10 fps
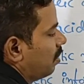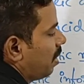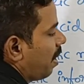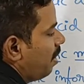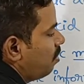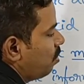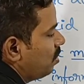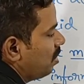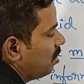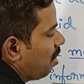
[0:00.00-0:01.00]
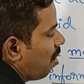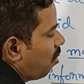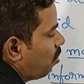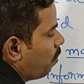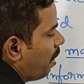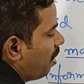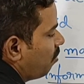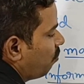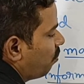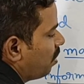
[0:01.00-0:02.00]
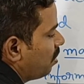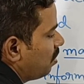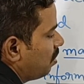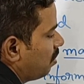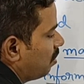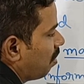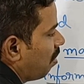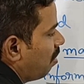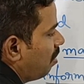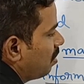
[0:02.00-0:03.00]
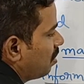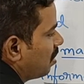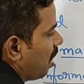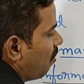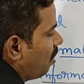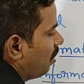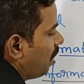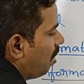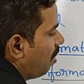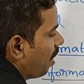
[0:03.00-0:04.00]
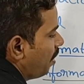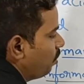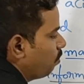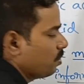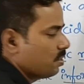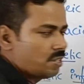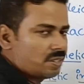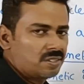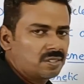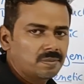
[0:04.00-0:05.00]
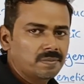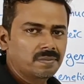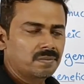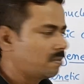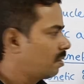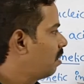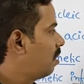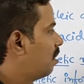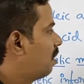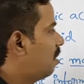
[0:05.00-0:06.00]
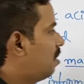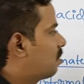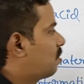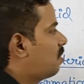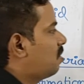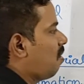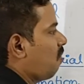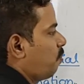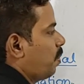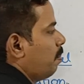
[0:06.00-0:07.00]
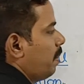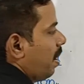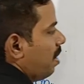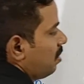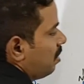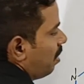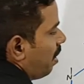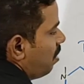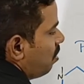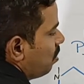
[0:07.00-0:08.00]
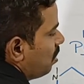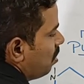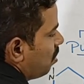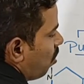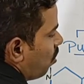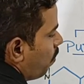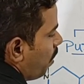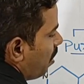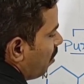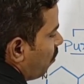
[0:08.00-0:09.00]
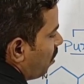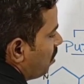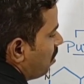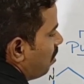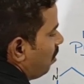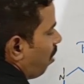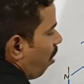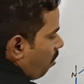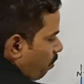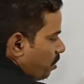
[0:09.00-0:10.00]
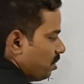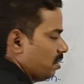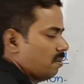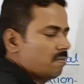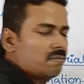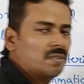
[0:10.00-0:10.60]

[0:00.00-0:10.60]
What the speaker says: the nitrogens are occupying first, third, seventh and ninth positions. In structure of pyrimidines, the nitrogen is occupying first and third position.